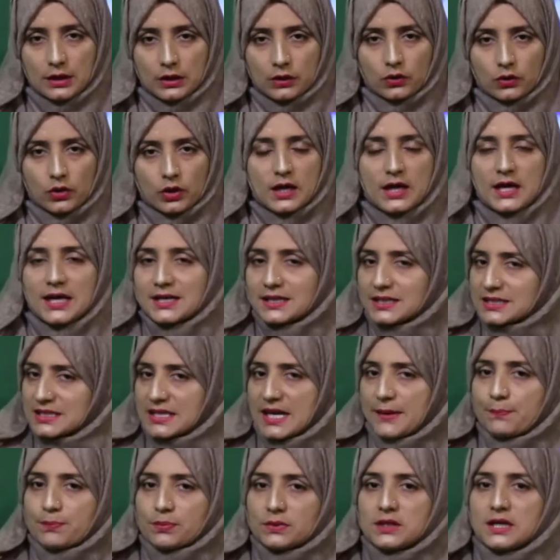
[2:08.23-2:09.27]
Okay,
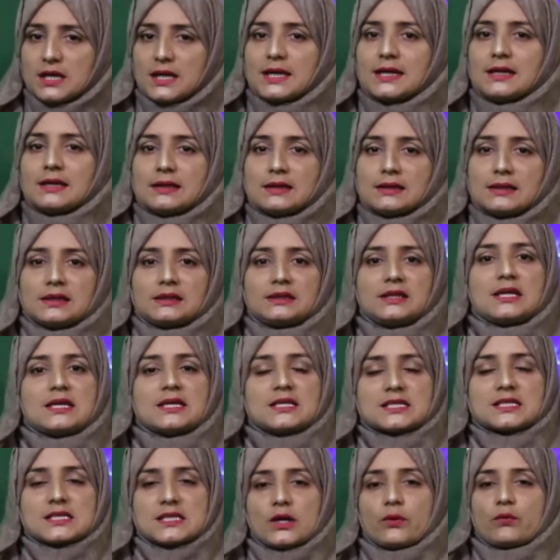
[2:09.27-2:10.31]
except that nothing
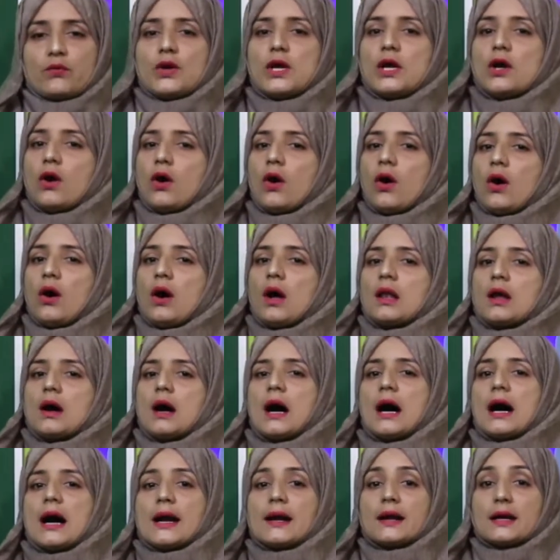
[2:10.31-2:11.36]
is there. We all
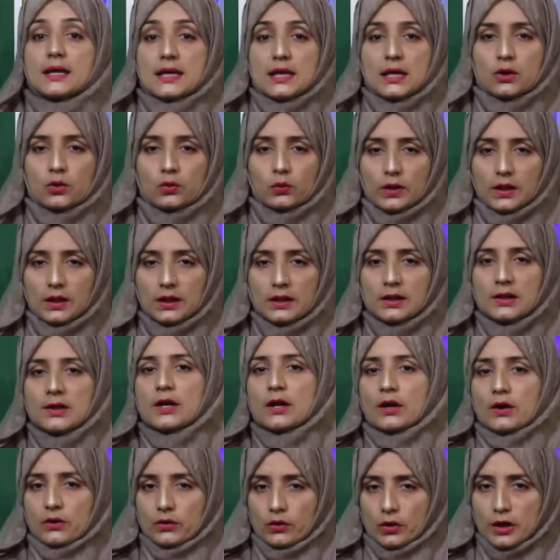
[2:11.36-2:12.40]
are equal.
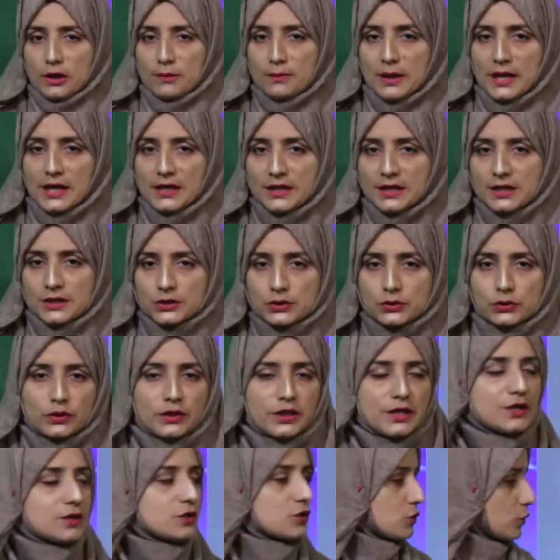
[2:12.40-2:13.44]
Okay, my dear
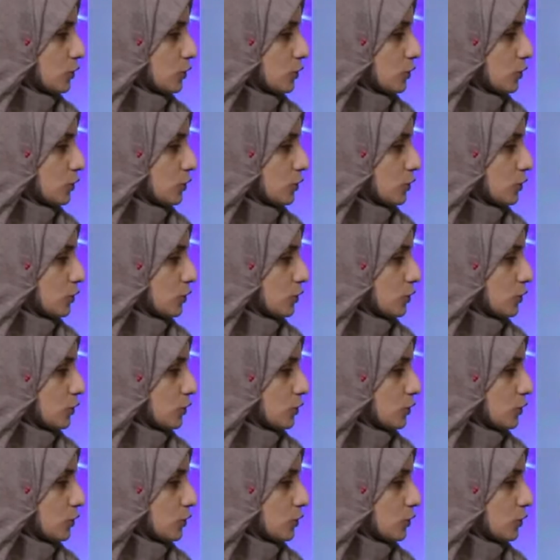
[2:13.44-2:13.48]
students. So